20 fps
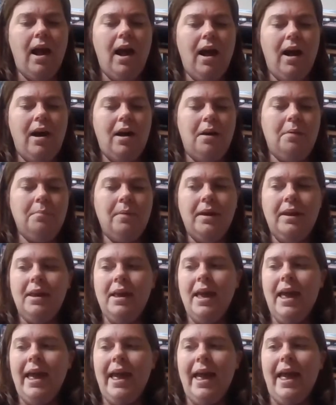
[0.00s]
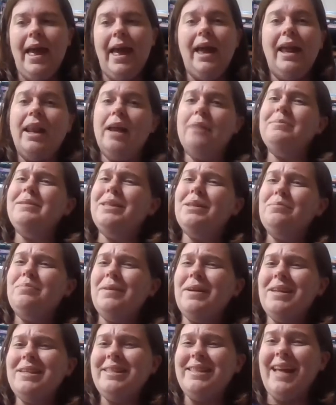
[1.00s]
Um, and I'm super
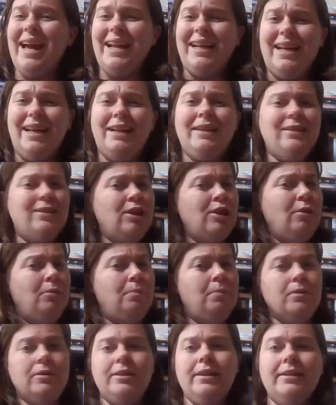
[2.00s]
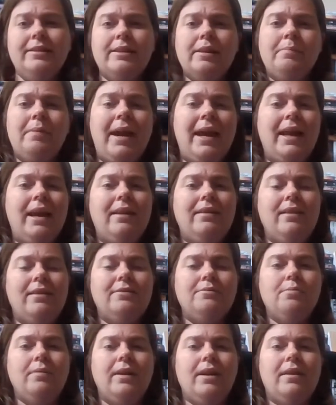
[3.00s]
excited to participate in
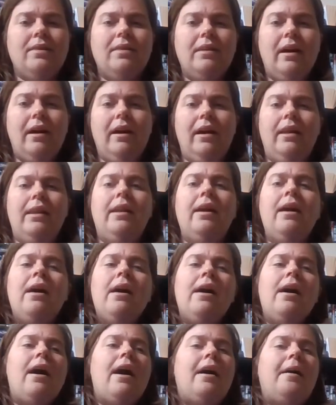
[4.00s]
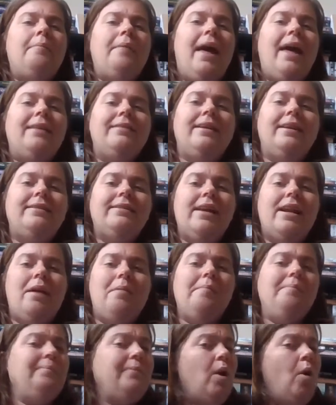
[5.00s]
this readathon. Um, as I said,
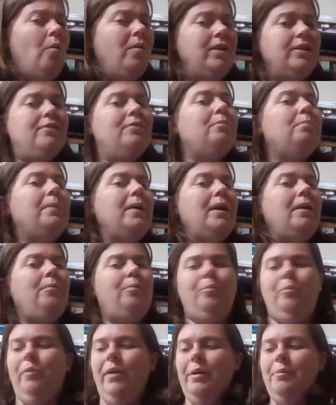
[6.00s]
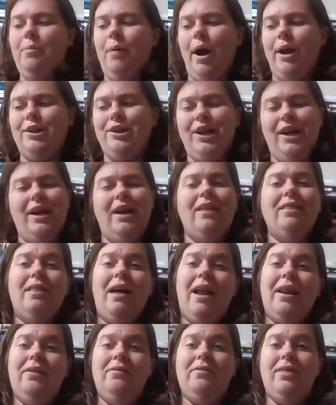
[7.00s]
I'm going to be rewatching a
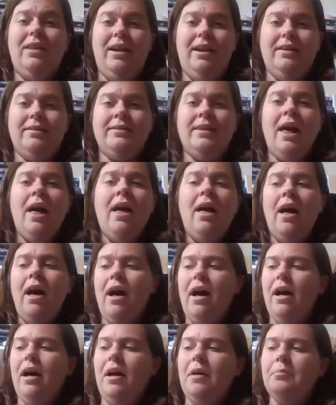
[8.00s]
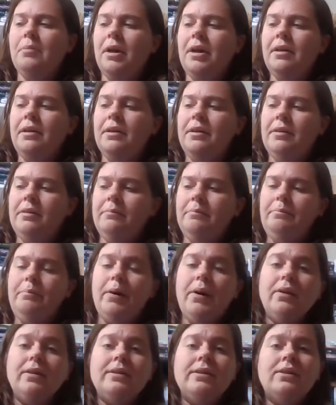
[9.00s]
lot of these um,
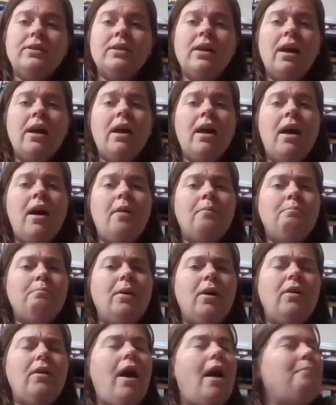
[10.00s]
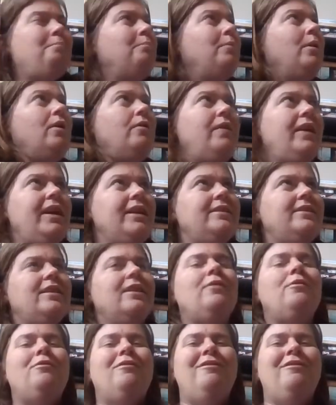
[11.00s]
books, mo movies,